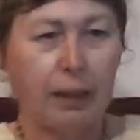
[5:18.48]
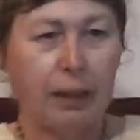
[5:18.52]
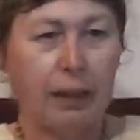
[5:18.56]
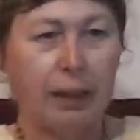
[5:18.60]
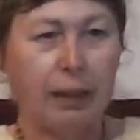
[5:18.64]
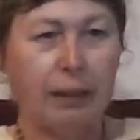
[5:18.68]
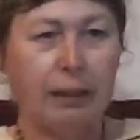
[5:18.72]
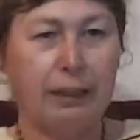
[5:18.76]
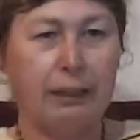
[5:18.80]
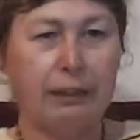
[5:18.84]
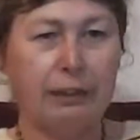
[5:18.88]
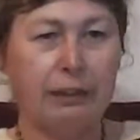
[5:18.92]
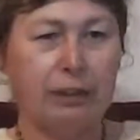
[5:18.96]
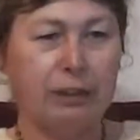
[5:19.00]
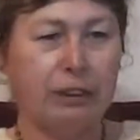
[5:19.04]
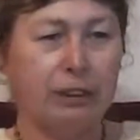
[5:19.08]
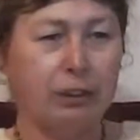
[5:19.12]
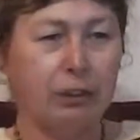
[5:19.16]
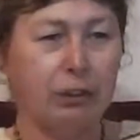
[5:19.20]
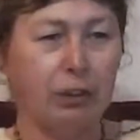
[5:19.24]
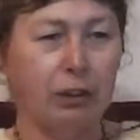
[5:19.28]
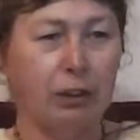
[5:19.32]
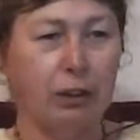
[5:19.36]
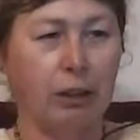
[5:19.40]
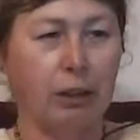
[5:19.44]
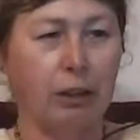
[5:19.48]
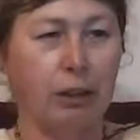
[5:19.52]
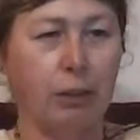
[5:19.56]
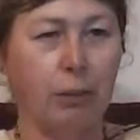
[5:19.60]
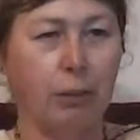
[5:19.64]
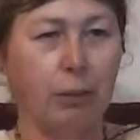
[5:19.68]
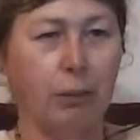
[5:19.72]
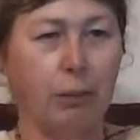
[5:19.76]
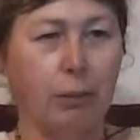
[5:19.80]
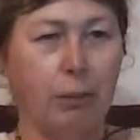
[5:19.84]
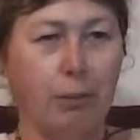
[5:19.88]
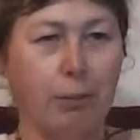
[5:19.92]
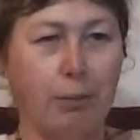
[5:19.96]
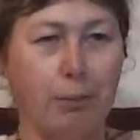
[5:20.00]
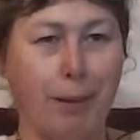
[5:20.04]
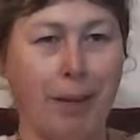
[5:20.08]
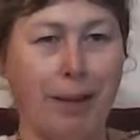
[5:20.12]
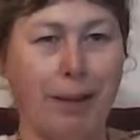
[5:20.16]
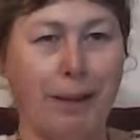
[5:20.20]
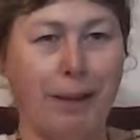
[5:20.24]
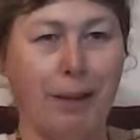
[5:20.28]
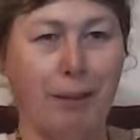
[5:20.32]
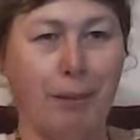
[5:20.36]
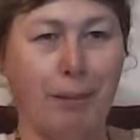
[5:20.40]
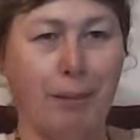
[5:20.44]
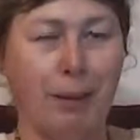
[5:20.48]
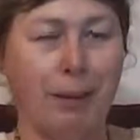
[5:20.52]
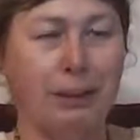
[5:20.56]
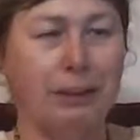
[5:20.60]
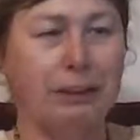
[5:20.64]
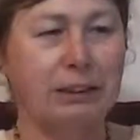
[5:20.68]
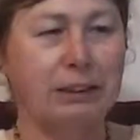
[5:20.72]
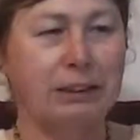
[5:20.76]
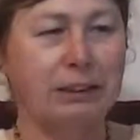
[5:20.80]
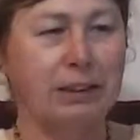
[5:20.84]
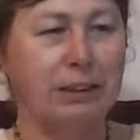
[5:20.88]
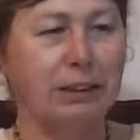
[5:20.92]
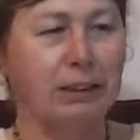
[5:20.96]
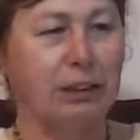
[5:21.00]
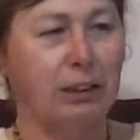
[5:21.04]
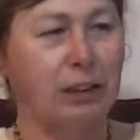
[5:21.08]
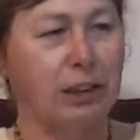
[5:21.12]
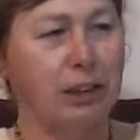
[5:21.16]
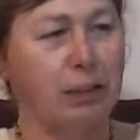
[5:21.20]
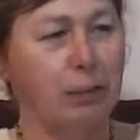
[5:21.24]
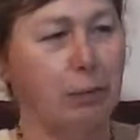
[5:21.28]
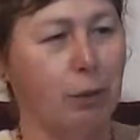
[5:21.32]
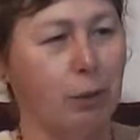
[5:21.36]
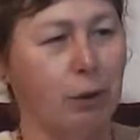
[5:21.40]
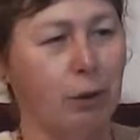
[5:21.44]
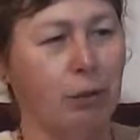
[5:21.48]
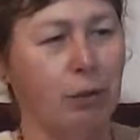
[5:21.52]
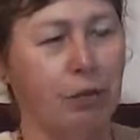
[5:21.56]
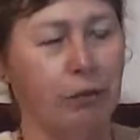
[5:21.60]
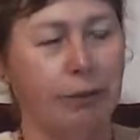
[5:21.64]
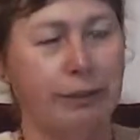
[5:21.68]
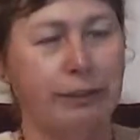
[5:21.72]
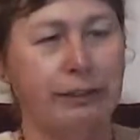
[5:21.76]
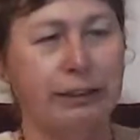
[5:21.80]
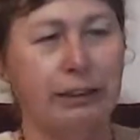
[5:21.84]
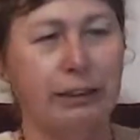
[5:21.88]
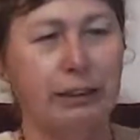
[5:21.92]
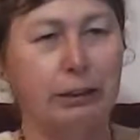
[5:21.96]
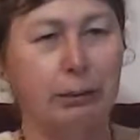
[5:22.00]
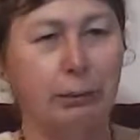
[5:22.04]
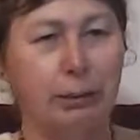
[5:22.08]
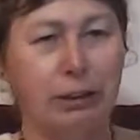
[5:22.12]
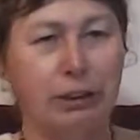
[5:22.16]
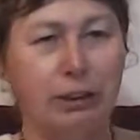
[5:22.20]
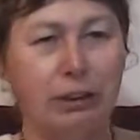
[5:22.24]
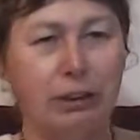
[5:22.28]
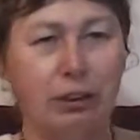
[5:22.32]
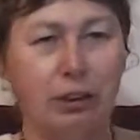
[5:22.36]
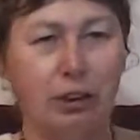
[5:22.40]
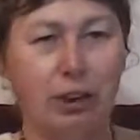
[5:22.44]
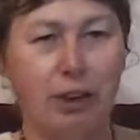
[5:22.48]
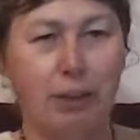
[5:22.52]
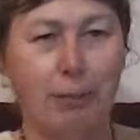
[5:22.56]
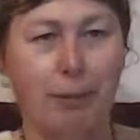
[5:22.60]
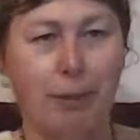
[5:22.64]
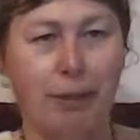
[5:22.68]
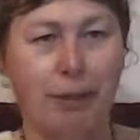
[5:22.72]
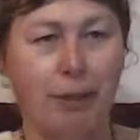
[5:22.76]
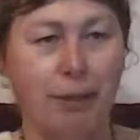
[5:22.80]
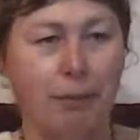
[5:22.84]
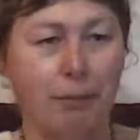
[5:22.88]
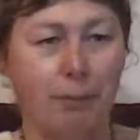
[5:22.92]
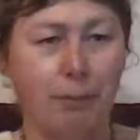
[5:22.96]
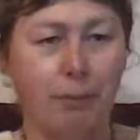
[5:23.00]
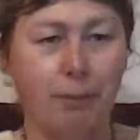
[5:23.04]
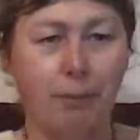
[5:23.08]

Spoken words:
And as you see, it's got a little magnet base. That's only, what, 3 centimetres diameter.